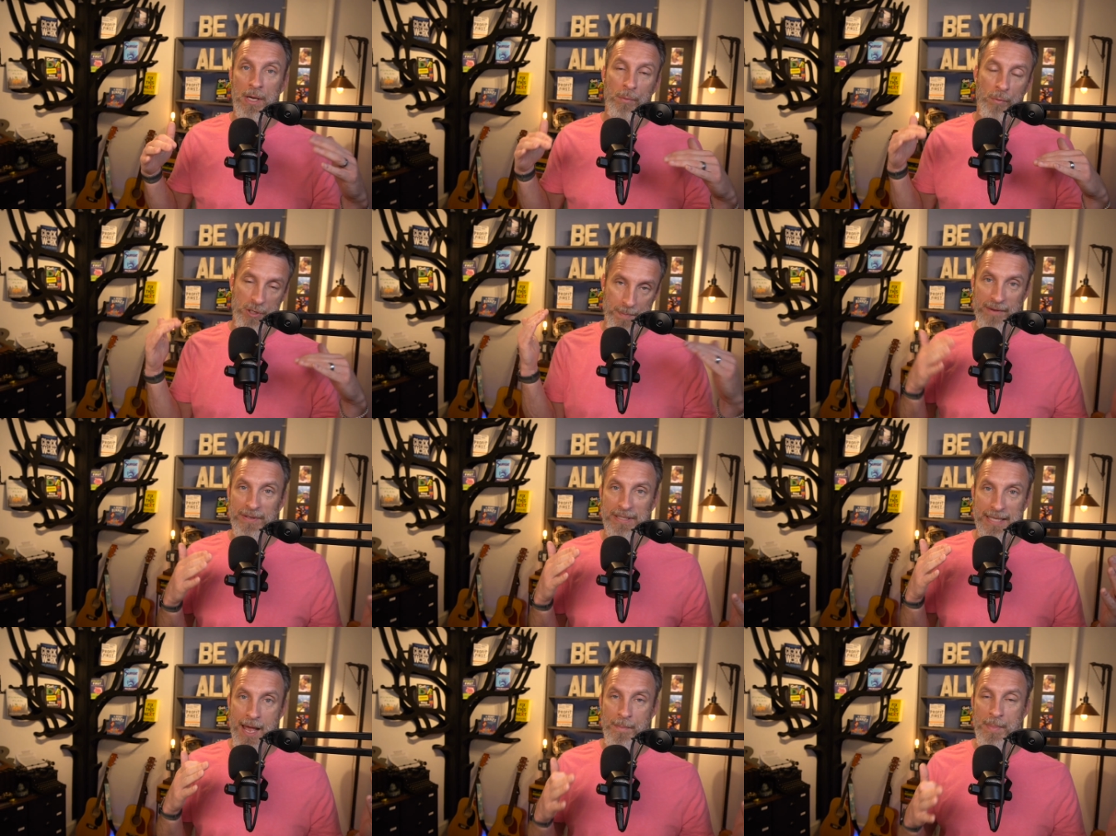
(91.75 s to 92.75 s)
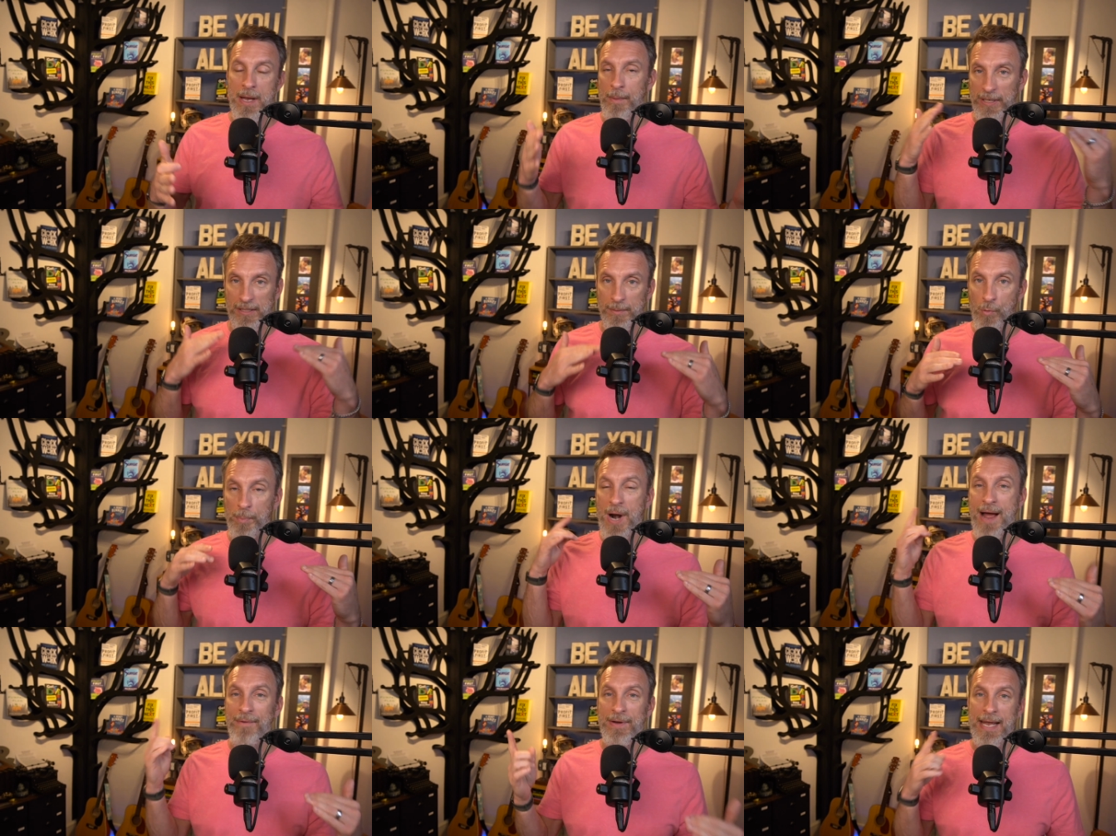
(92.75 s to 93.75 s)
which benefits them, brings them more
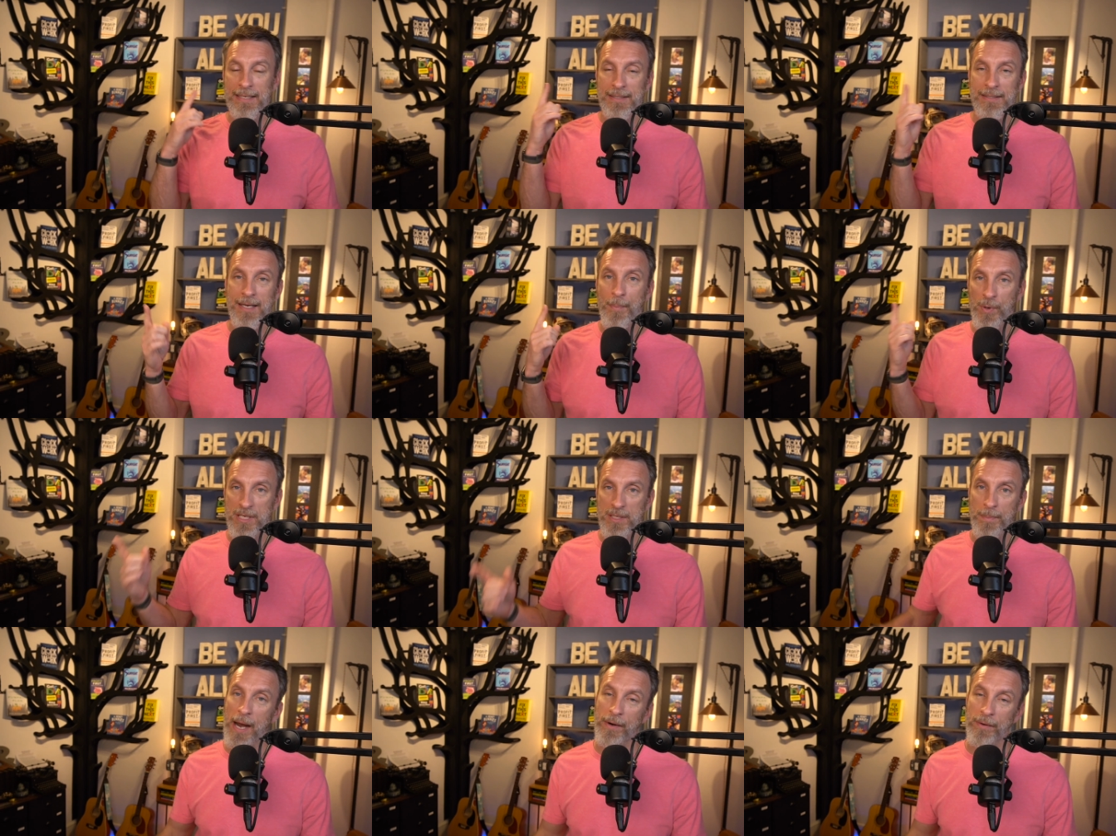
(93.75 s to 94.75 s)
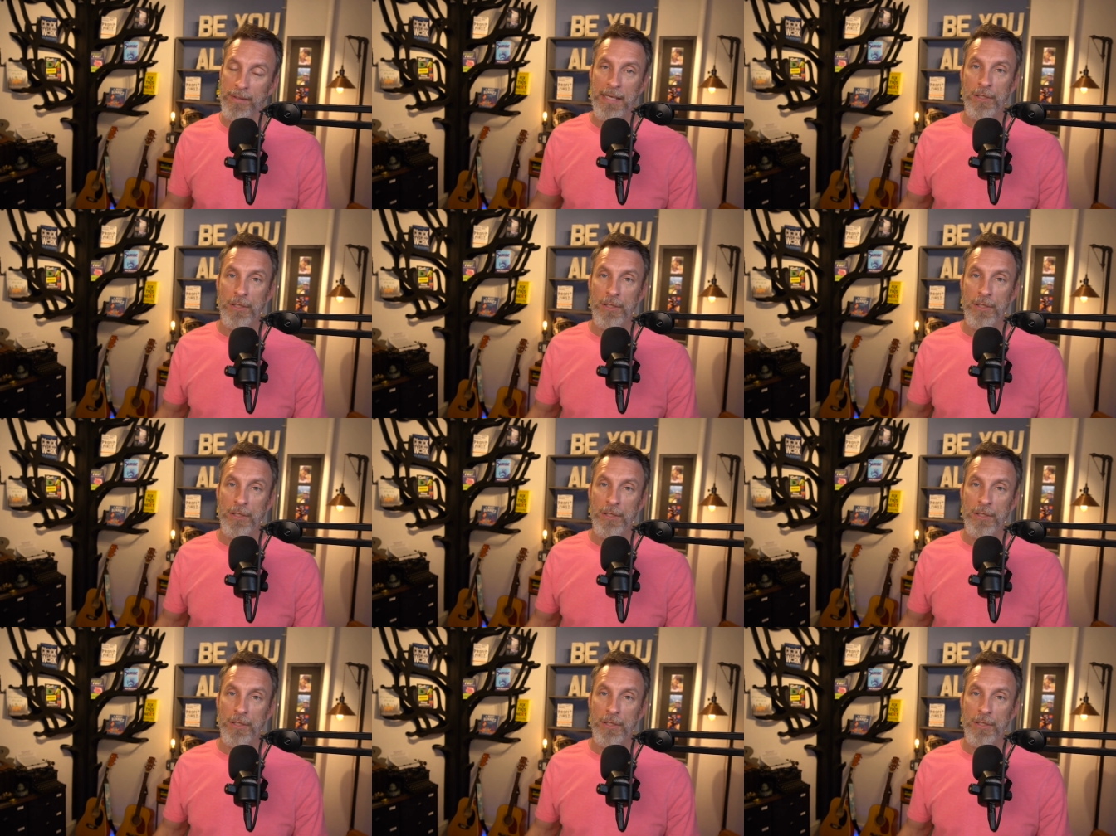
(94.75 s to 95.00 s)
profit, and it's an upward spiral.